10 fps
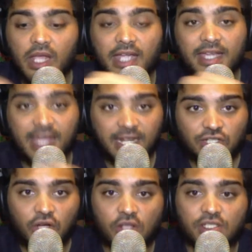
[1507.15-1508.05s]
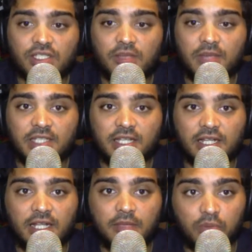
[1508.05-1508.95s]
getting chances
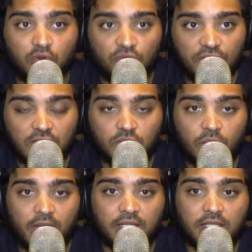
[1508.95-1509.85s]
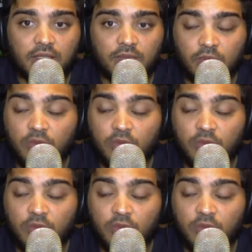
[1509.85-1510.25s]
domestically, proving his way, but